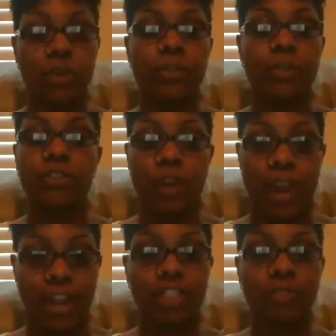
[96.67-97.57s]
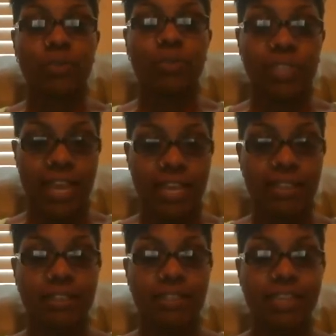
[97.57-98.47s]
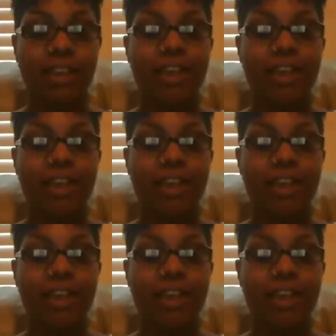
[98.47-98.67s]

And those are actual debts,